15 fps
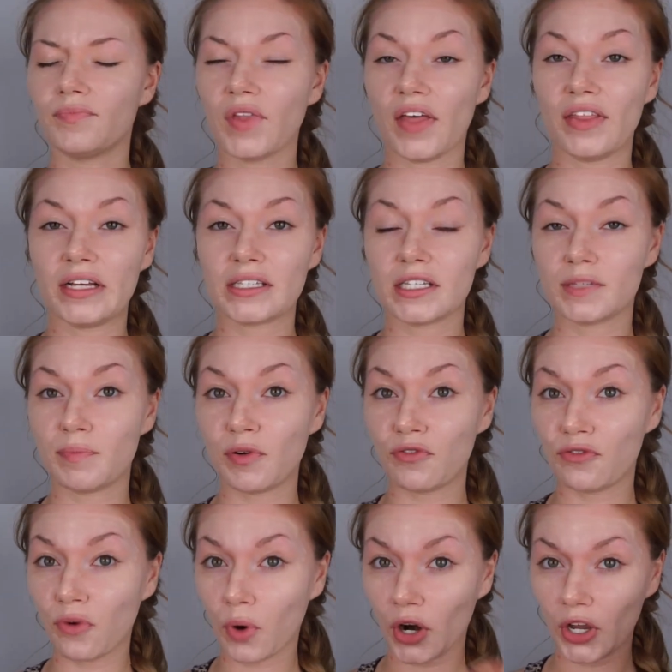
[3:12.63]
And this is
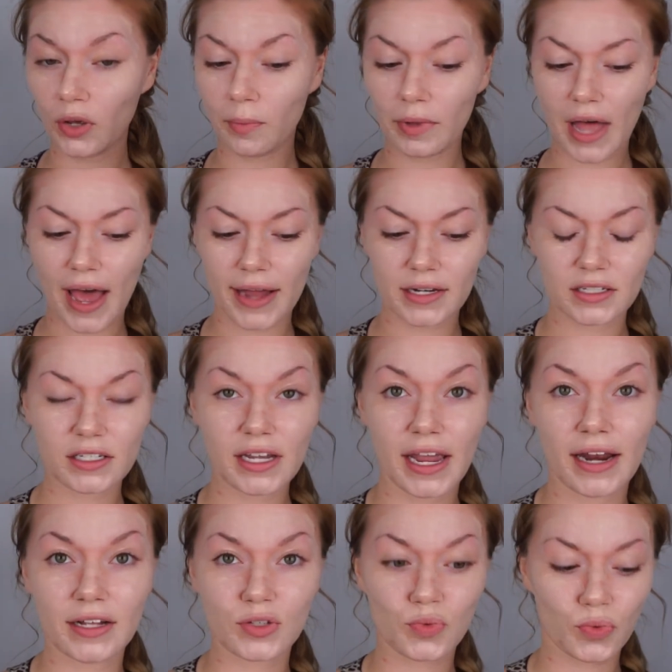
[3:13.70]
before you blend,
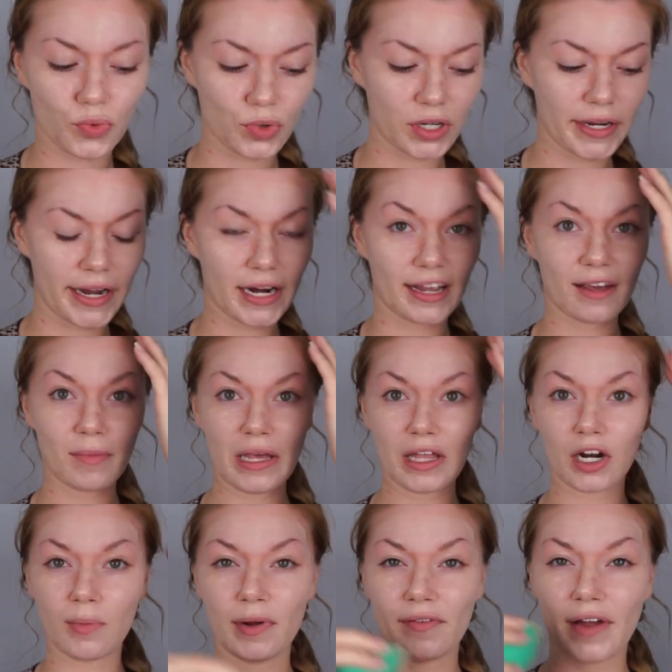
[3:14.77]
and it's really gonna give me a
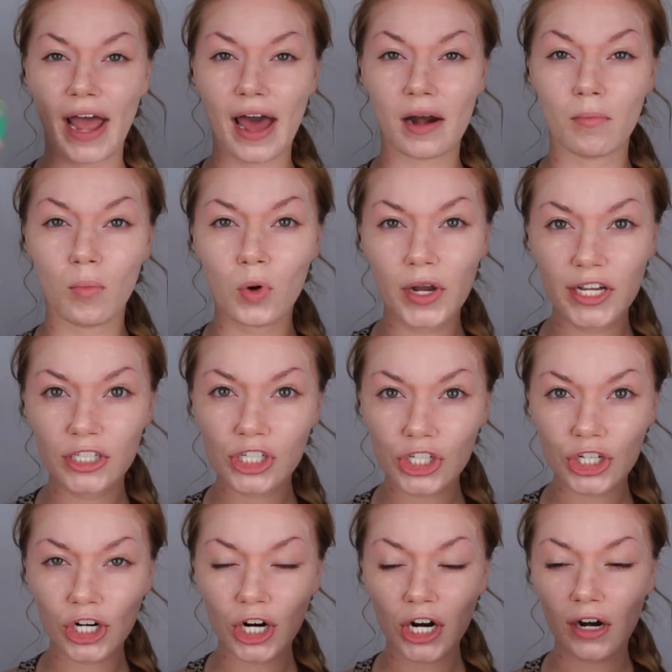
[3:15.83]
little bit of added
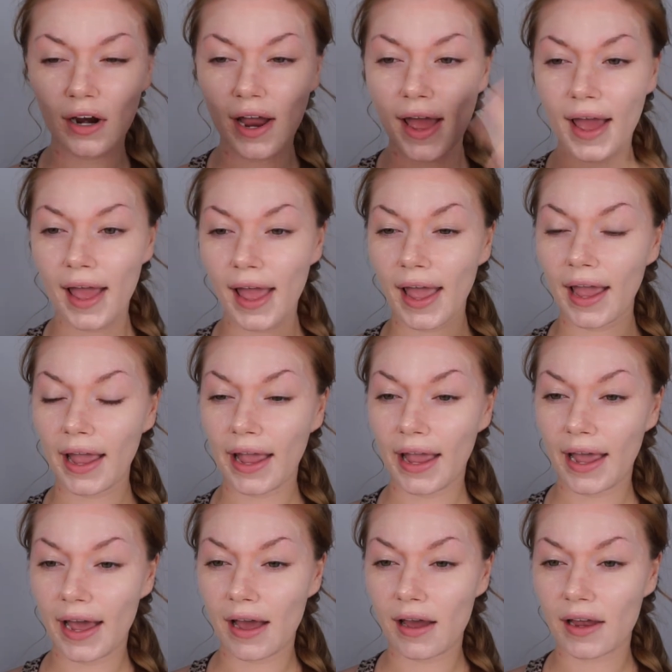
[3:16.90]
moisture
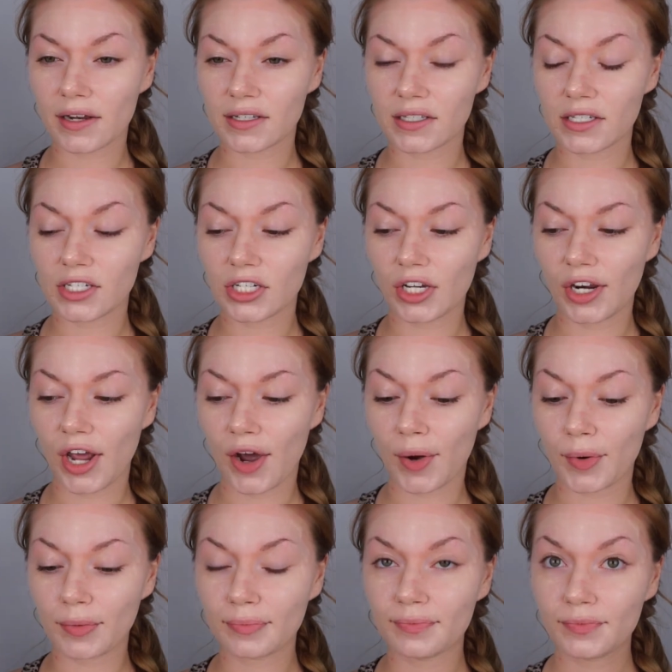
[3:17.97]
and, you
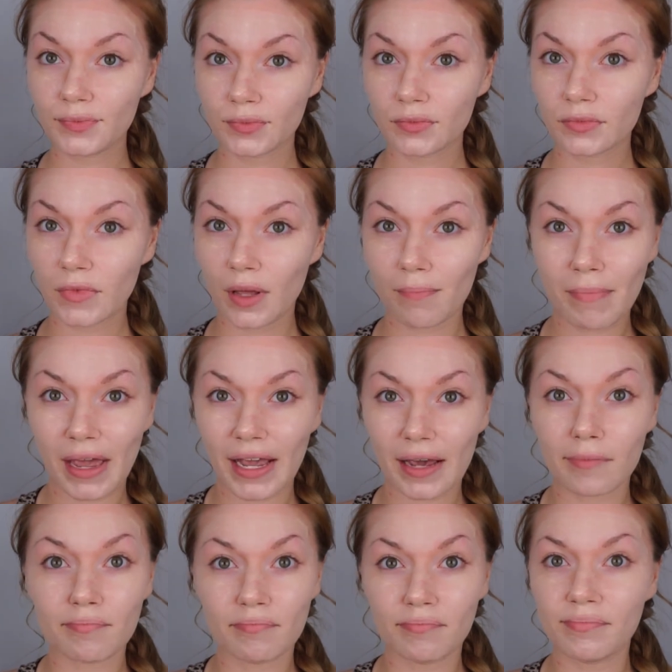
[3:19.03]
know, make
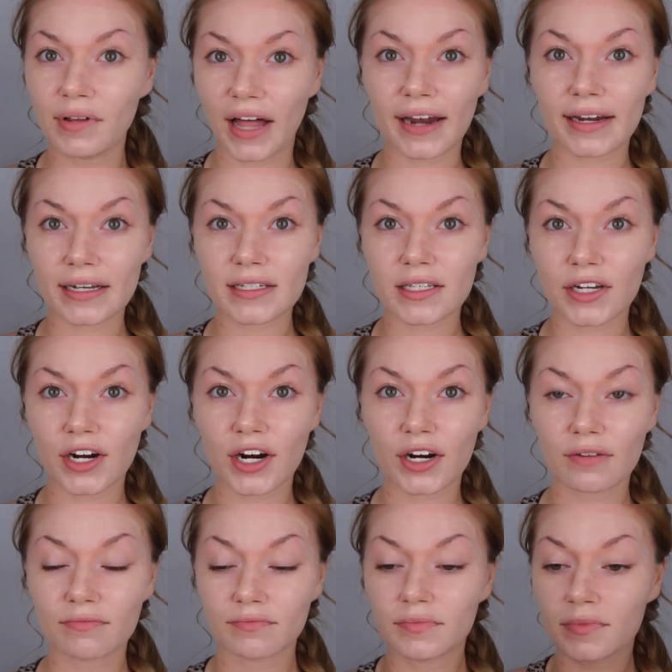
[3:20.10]
it blend
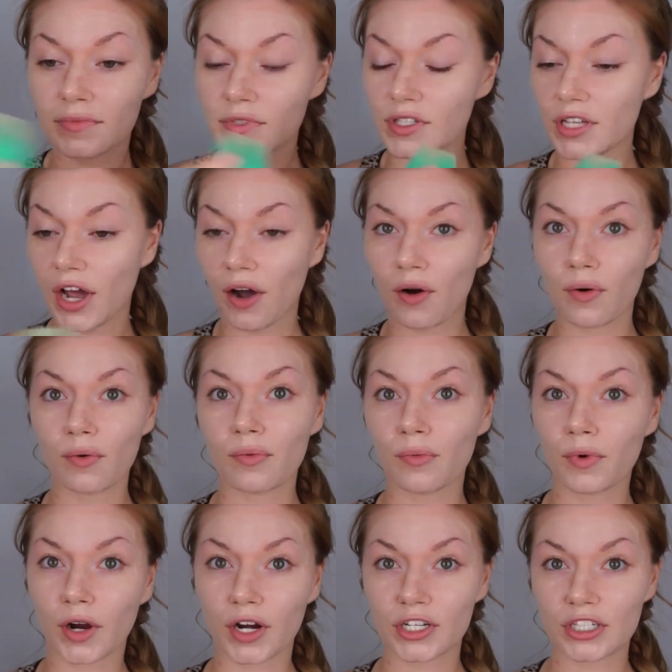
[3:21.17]
easier. So
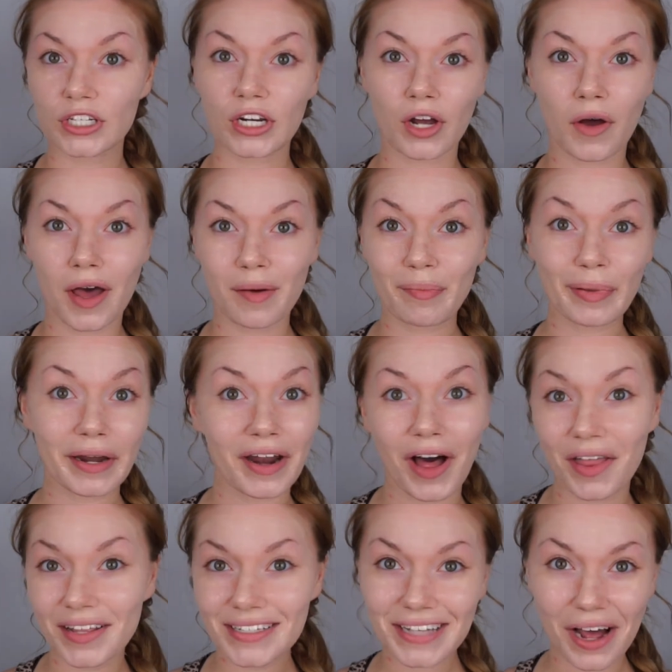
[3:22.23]
we're just gonna go ahead and blend all
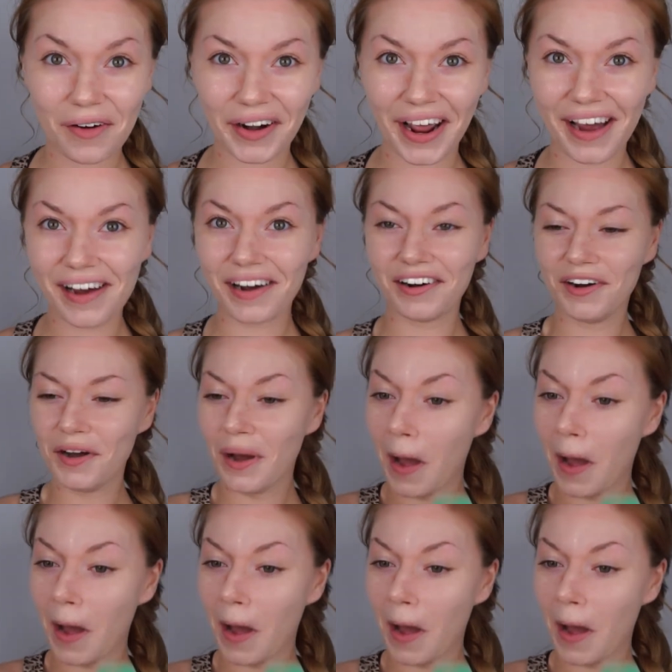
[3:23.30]
this out now.